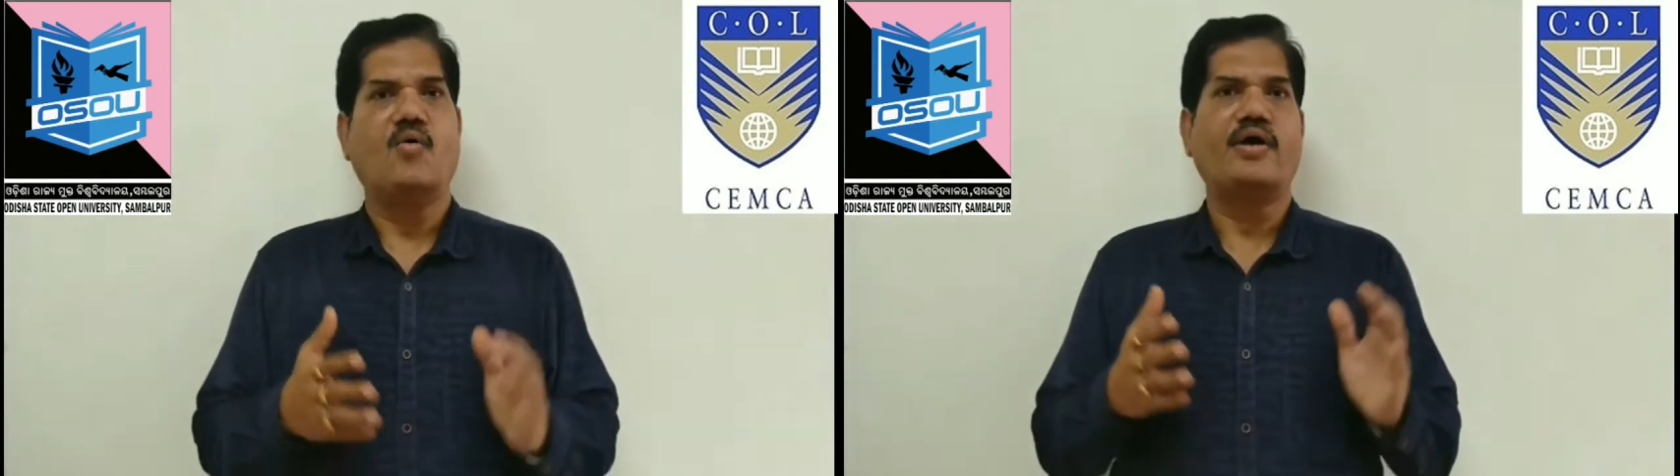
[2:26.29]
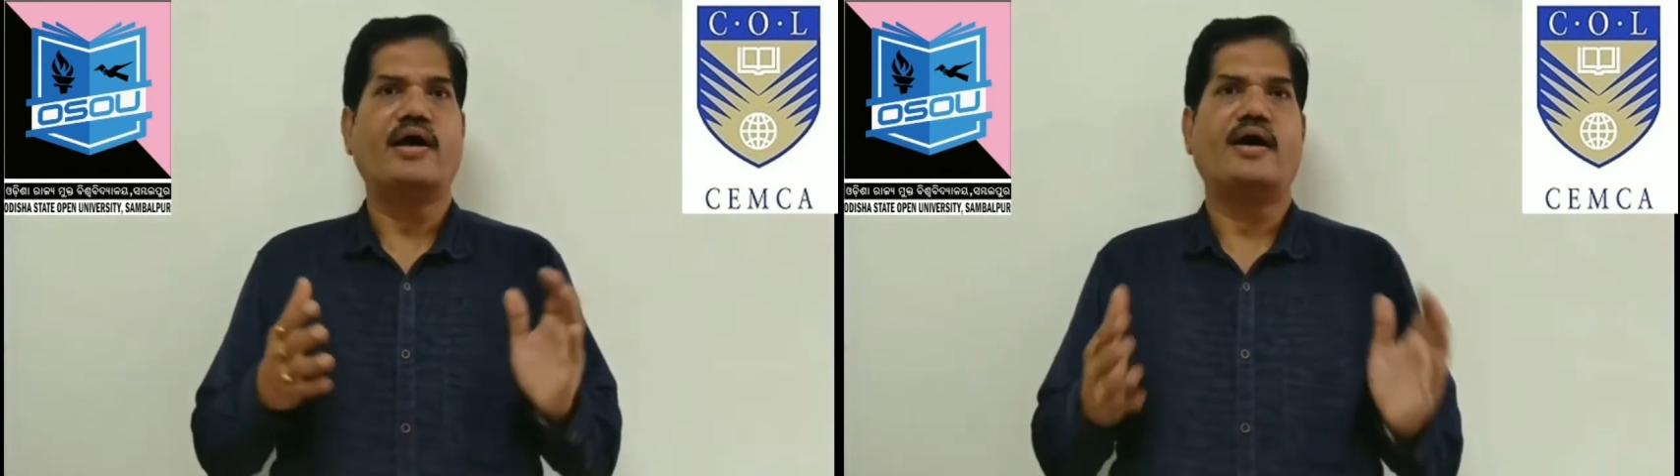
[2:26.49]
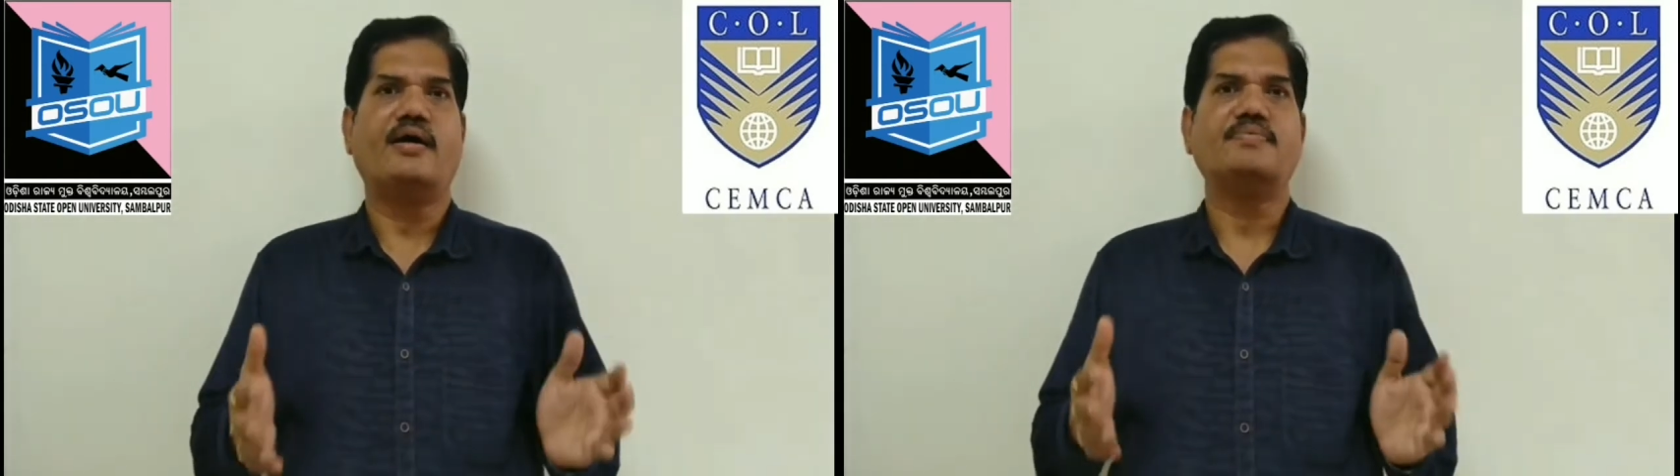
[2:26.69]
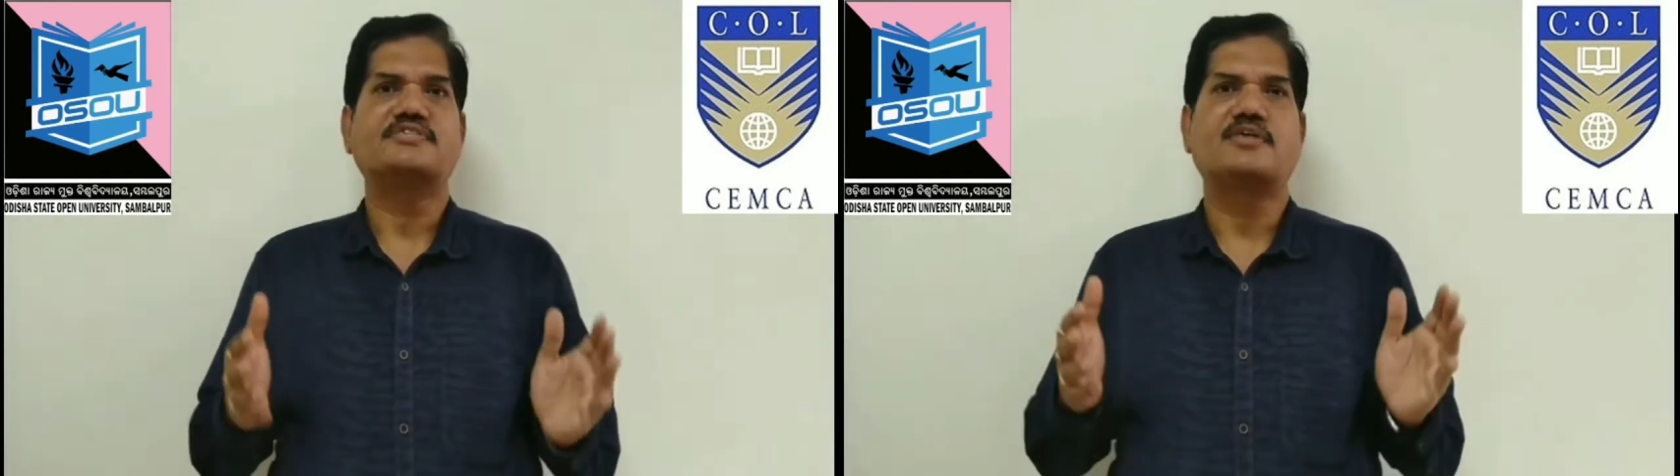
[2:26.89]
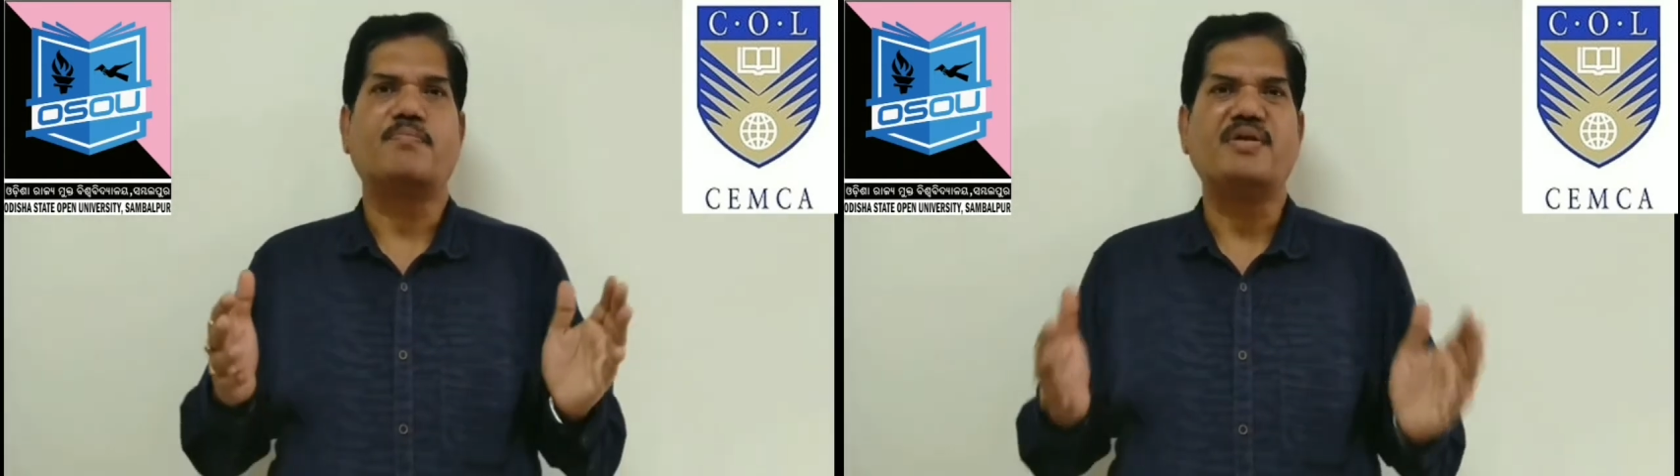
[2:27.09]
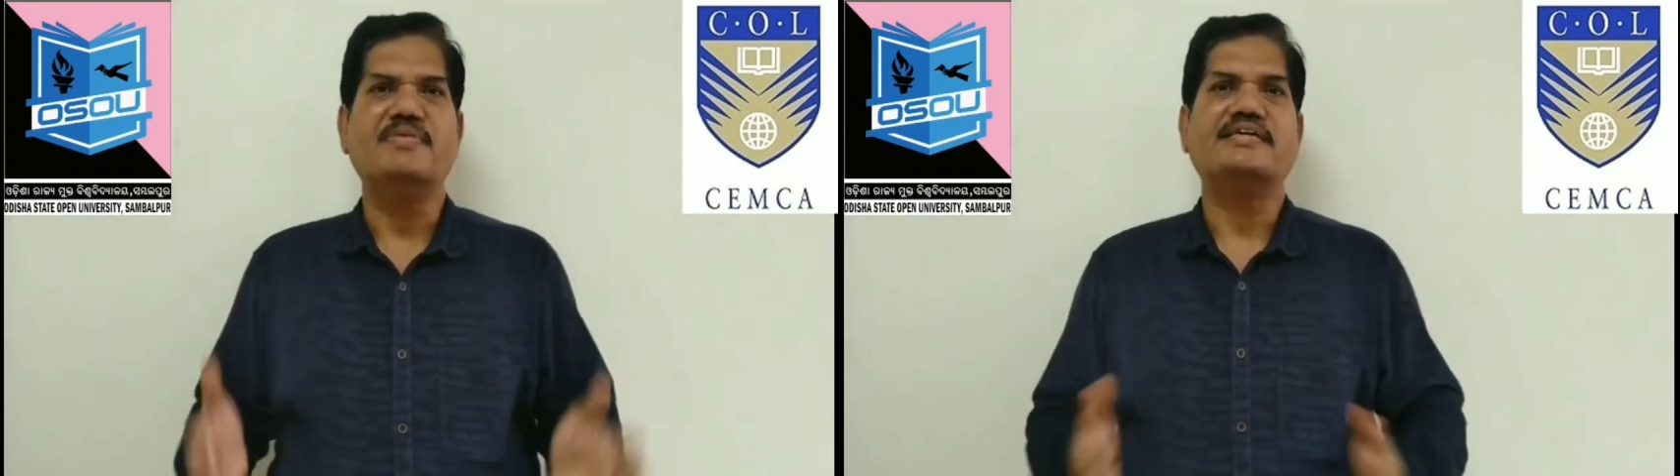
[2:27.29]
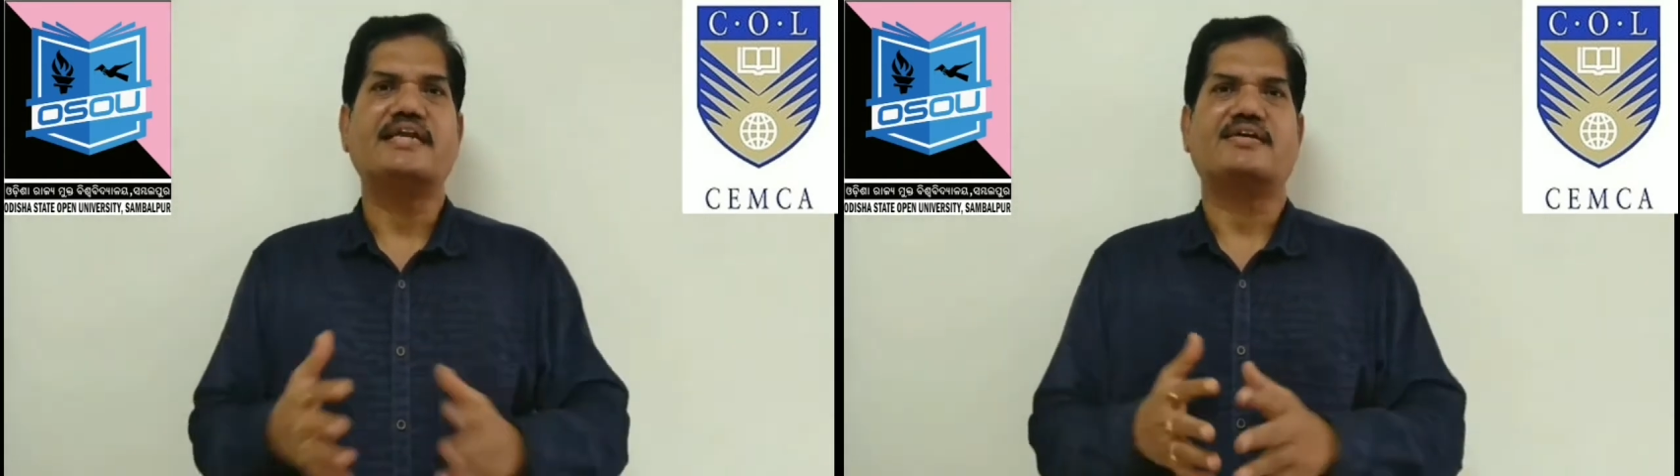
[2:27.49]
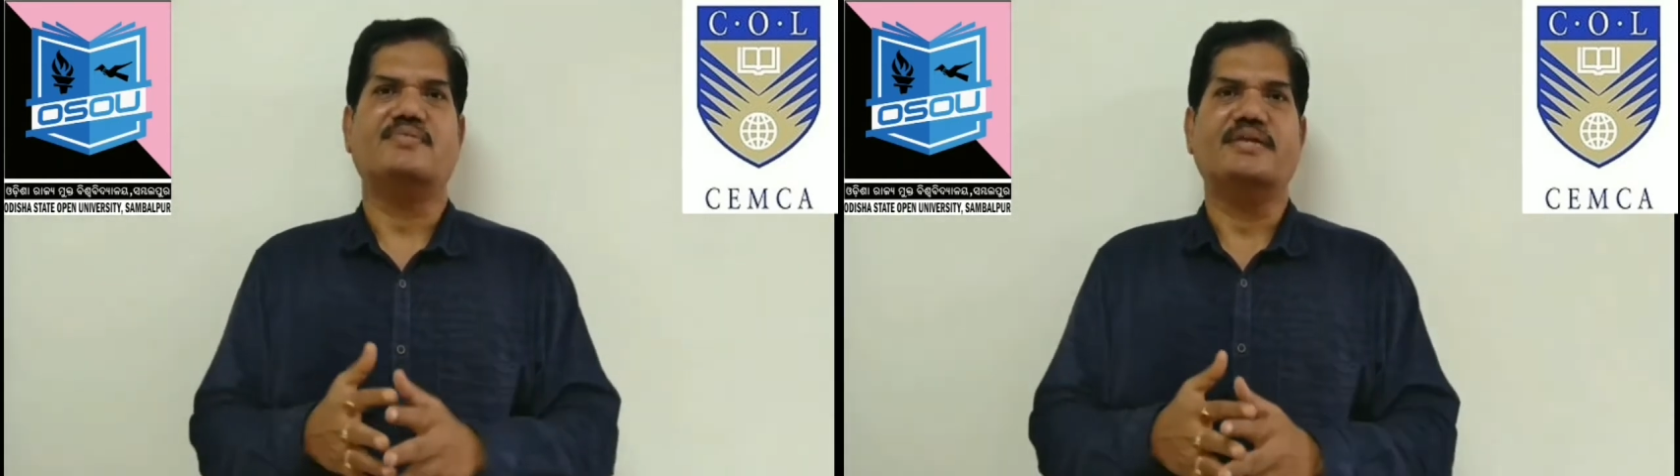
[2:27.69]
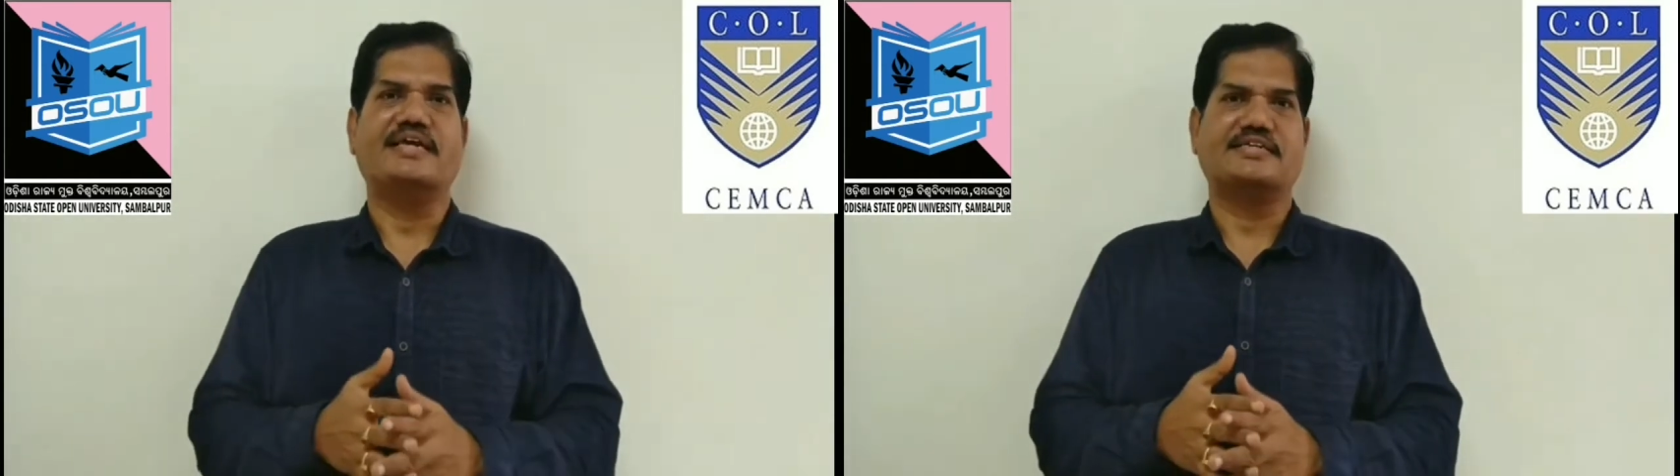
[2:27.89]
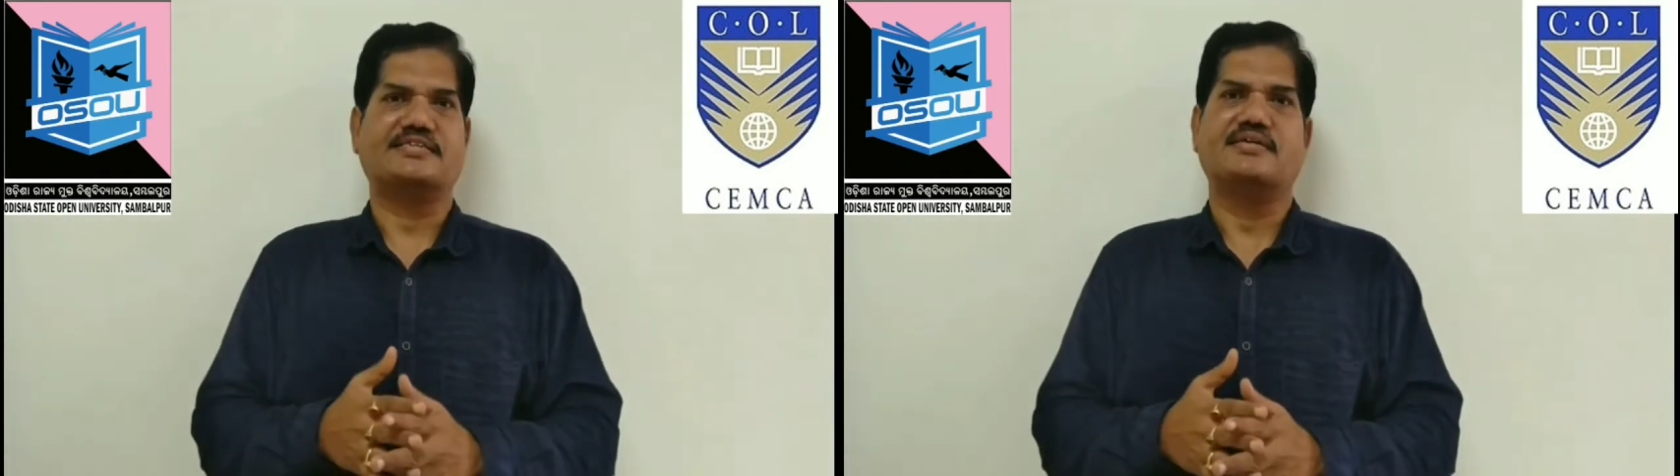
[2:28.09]
we have supplemental
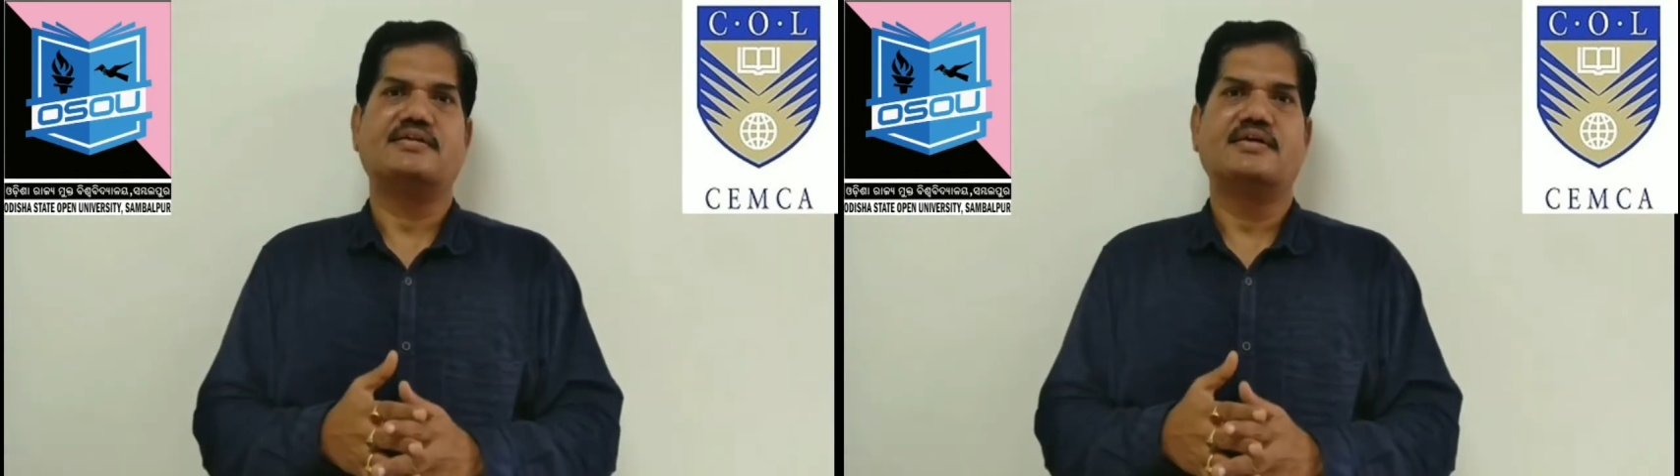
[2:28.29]
communication.